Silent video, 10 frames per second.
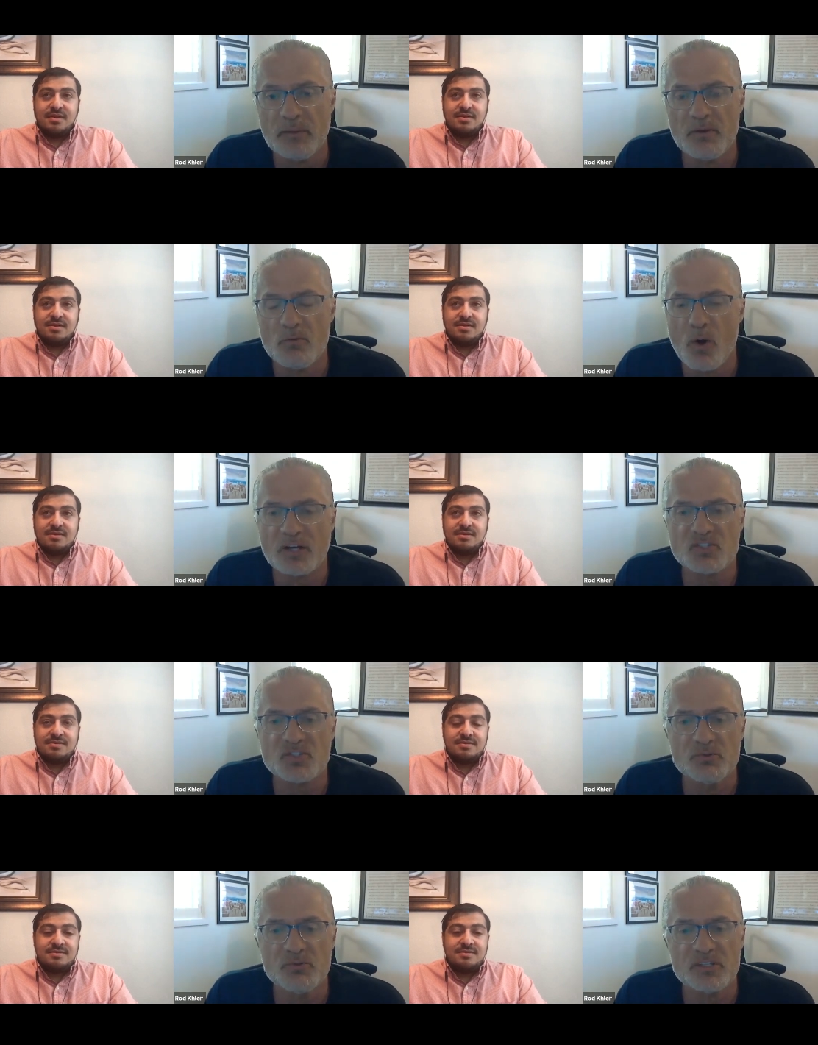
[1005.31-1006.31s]
Speaker 1: walk us
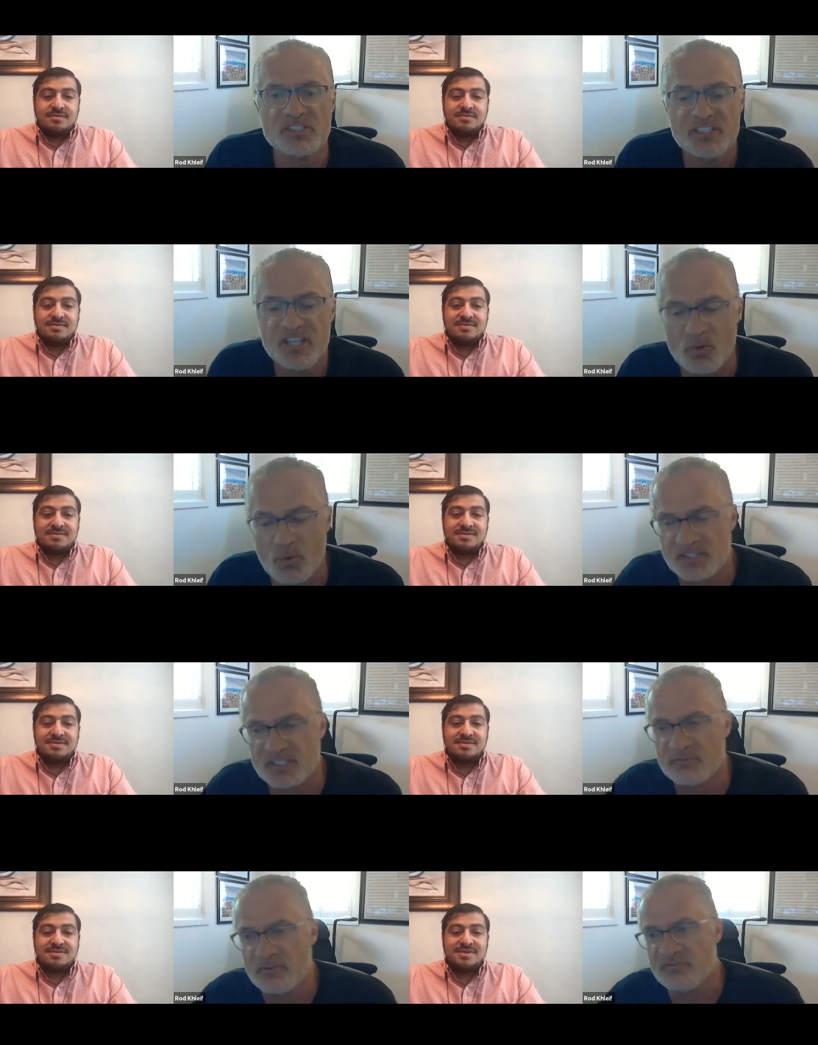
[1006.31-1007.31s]
through the sequence of
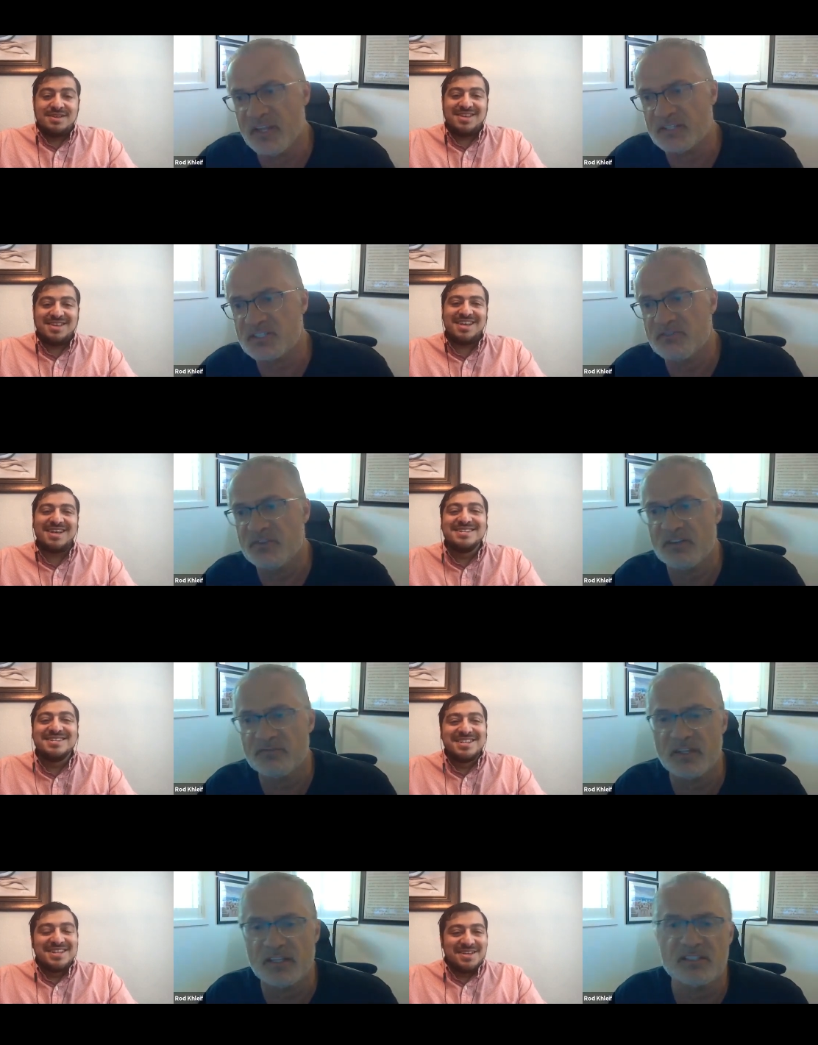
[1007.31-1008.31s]
events if if
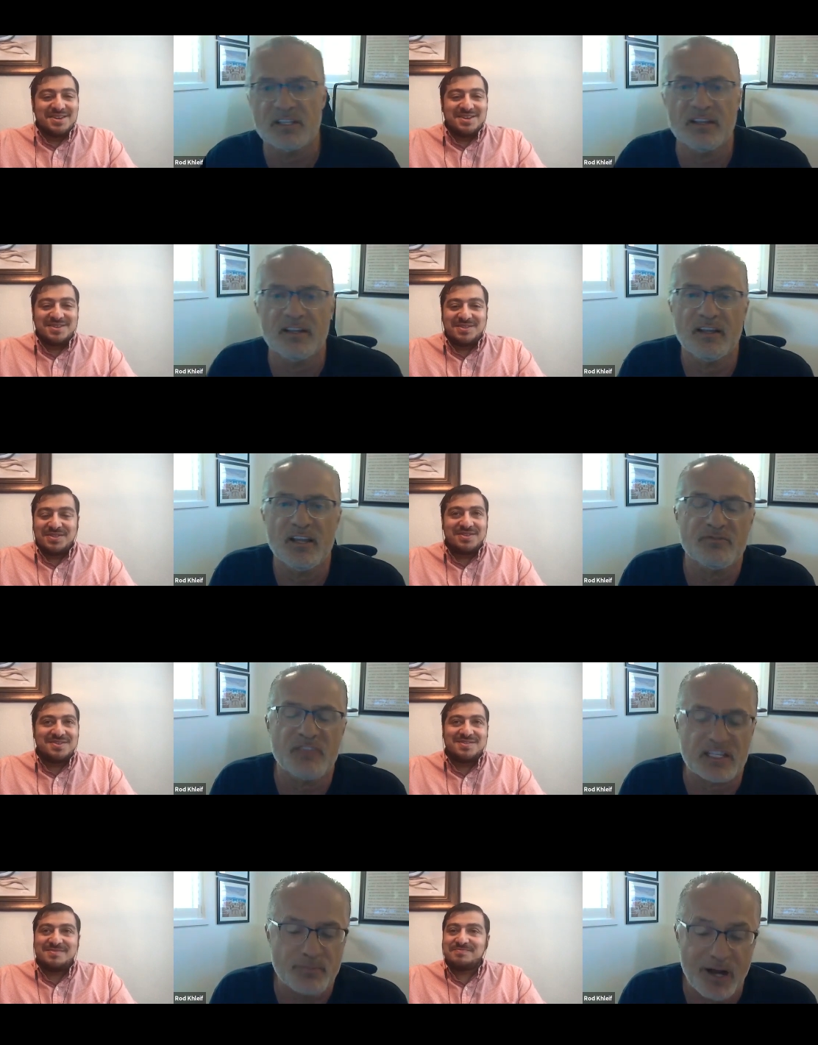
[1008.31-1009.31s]
it's if that's
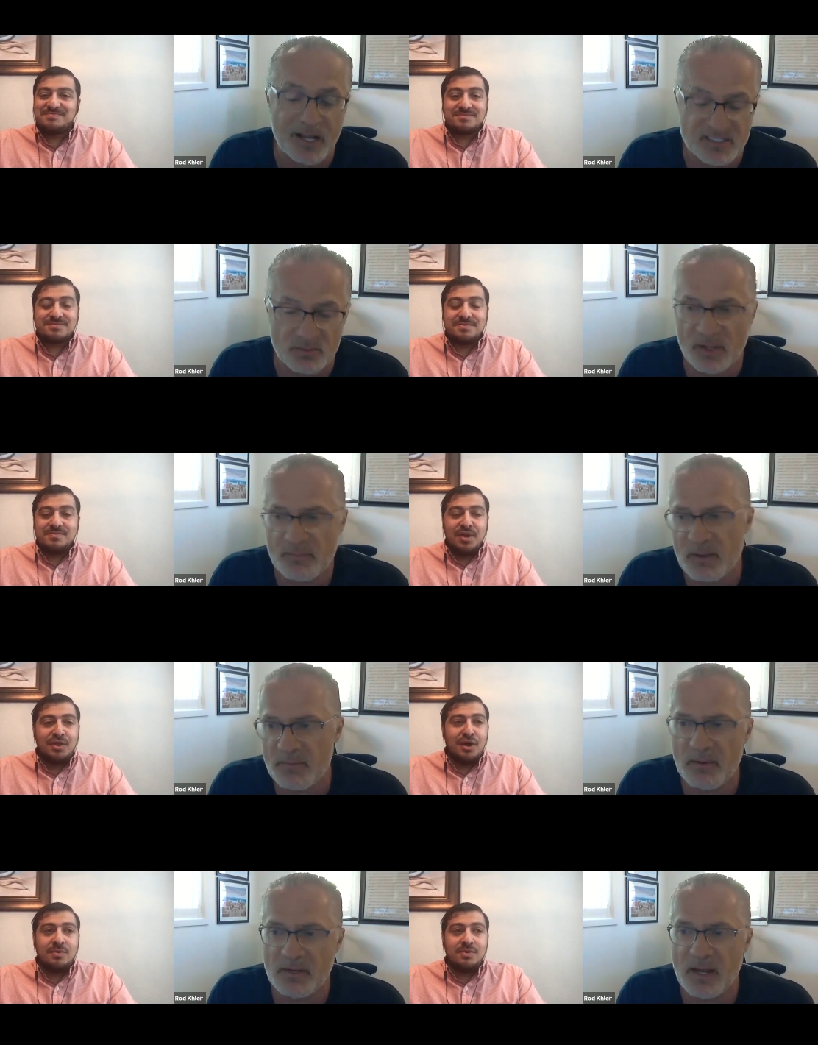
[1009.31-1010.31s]
possible i mean no, maybe
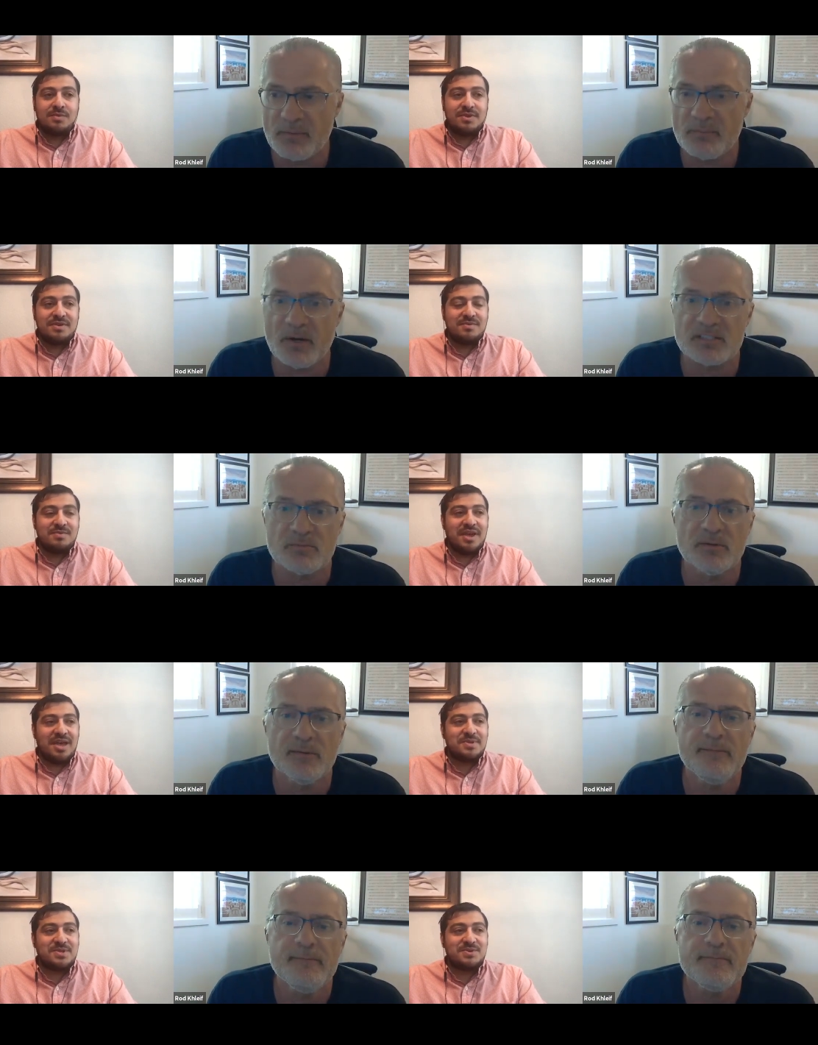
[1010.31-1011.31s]
would be, would be
Speaker 2: happy
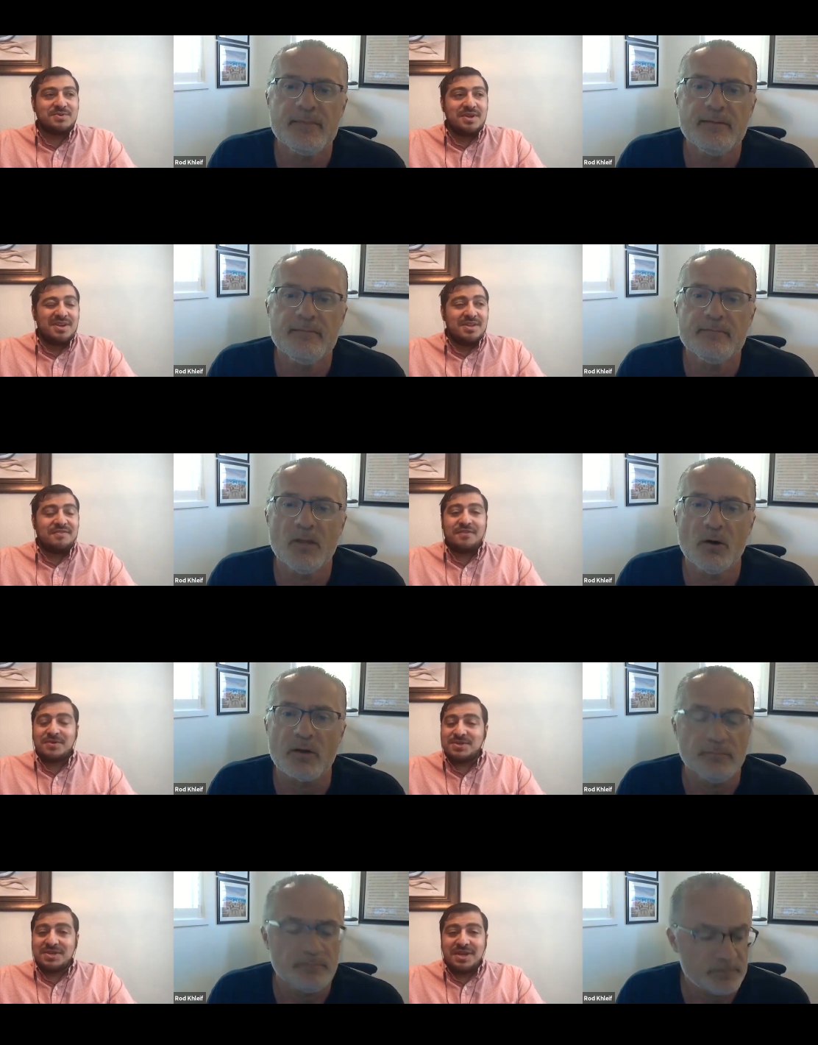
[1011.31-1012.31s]
to the first okay.
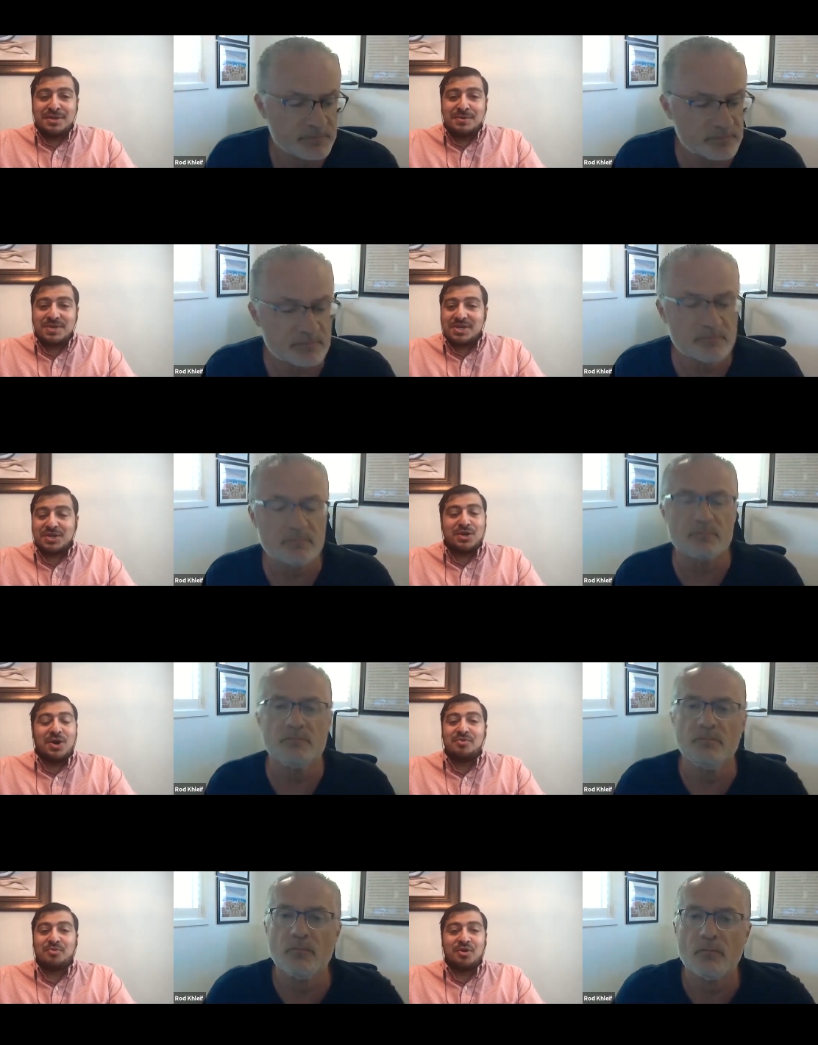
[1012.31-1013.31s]
thing i do is actually call the
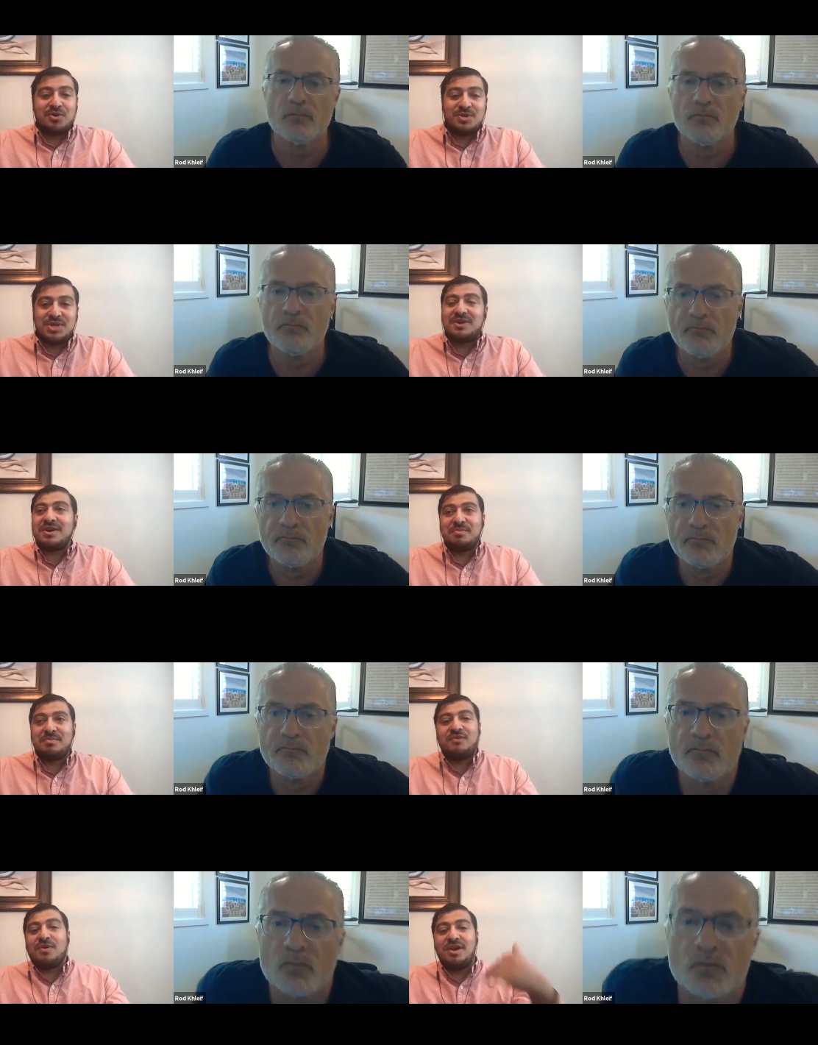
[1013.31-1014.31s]
broker and say all right
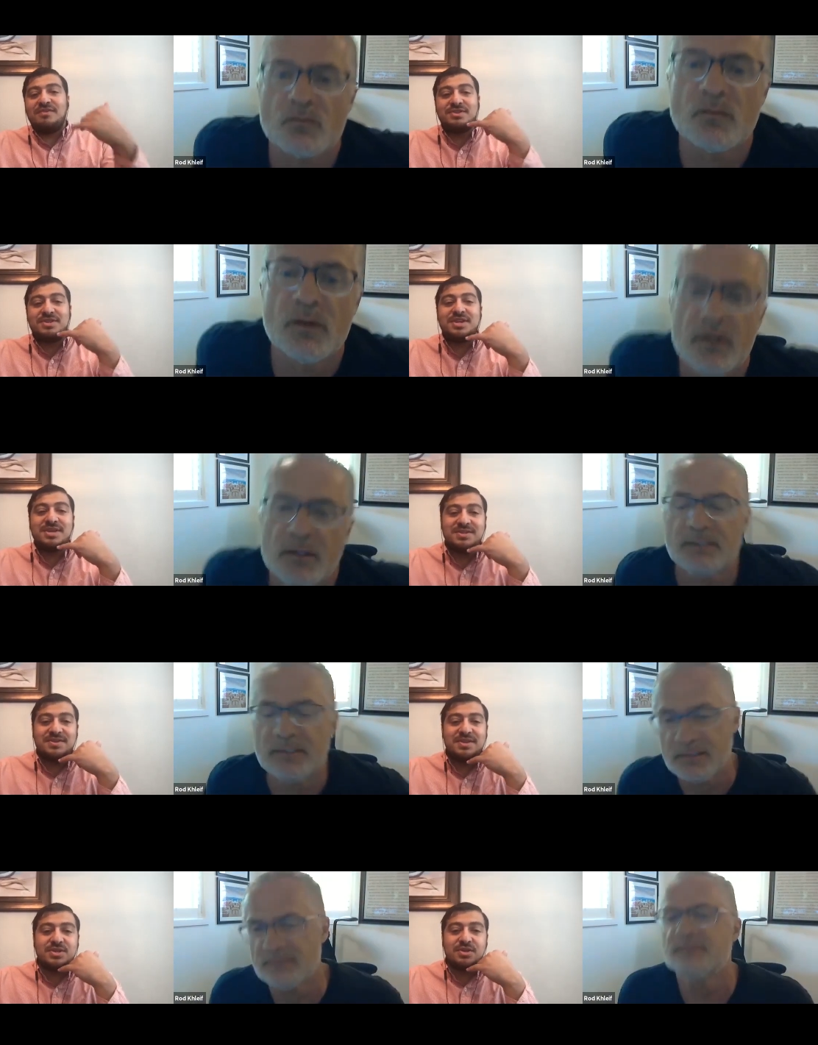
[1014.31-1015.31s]
before i even dig into this you
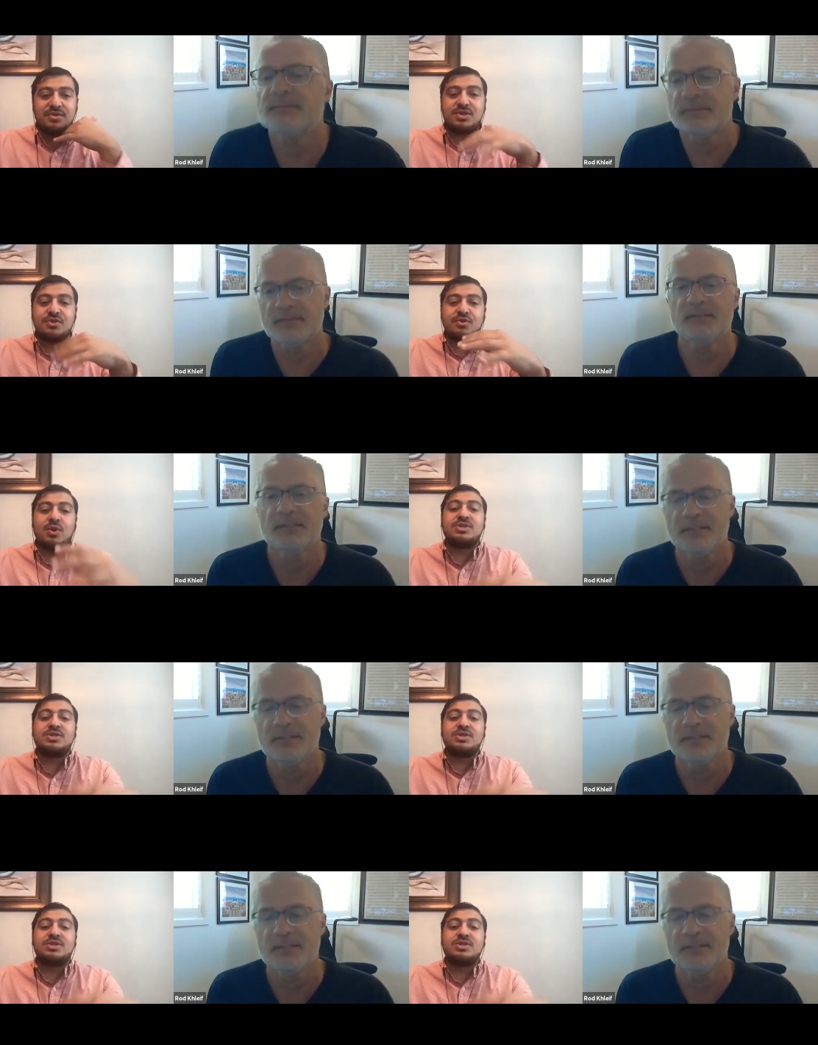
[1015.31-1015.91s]
know these are the ones that i